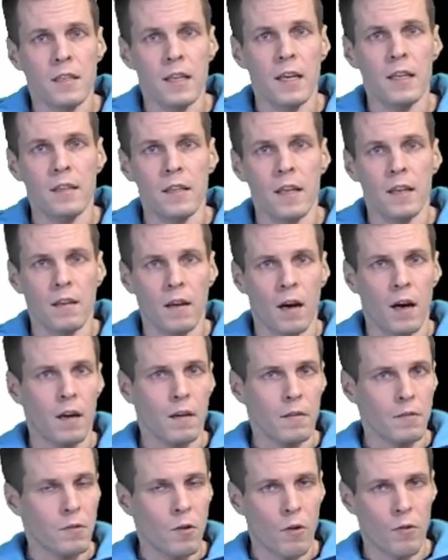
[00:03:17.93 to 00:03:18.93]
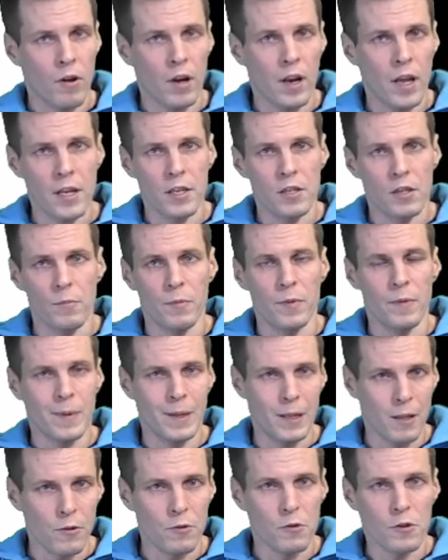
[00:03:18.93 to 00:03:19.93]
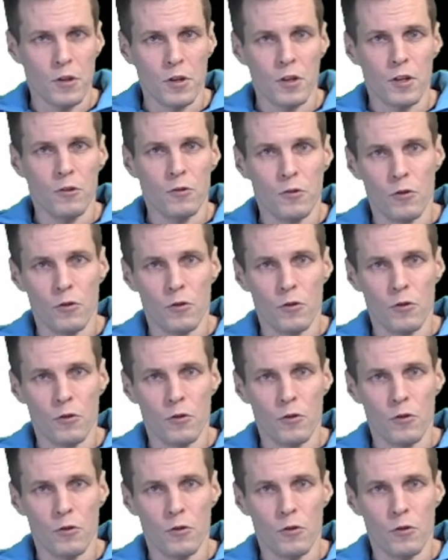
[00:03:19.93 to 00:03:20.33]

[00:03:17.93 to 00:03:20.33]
then the uh, correlation between those